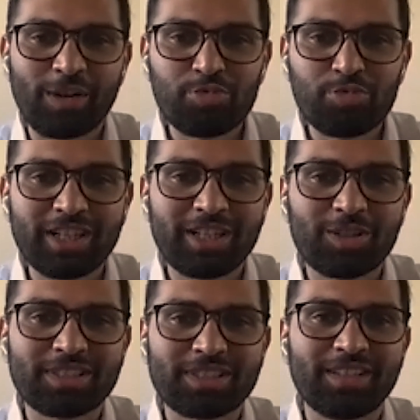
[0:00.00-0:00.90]

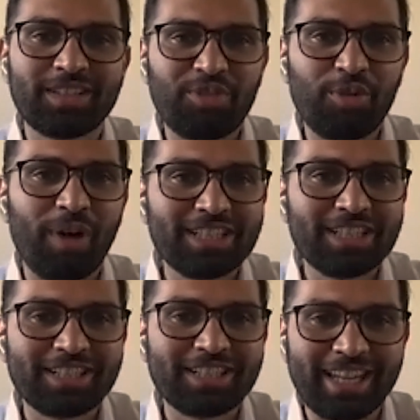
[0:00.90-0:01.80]
community to say, why
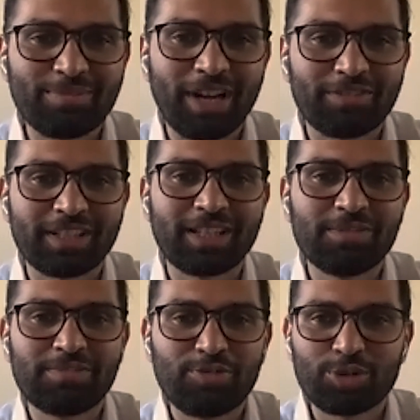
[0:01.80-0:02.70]
isn't this named after
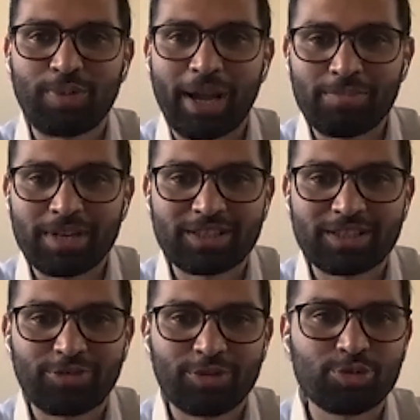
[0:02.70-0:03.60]
him? He was prime
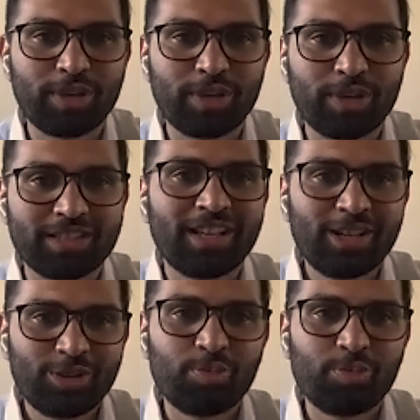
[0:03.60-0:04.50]
minister from Surat.
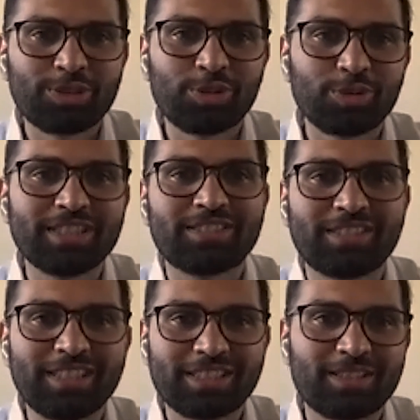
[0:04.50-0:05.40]
You must do
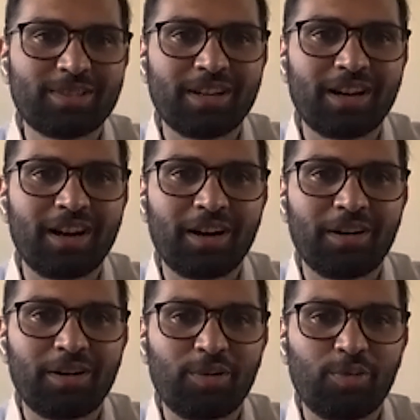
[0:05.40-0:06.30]
this. This is
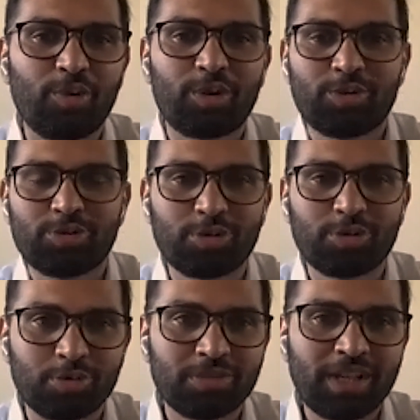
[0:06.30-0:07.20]
what you
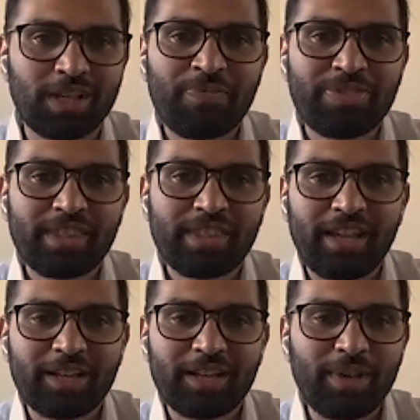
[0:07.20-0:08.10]
should do.
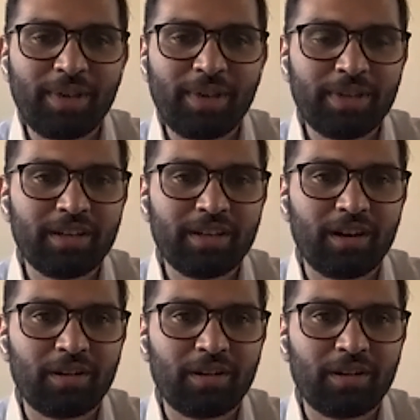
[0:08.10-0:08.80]
It may be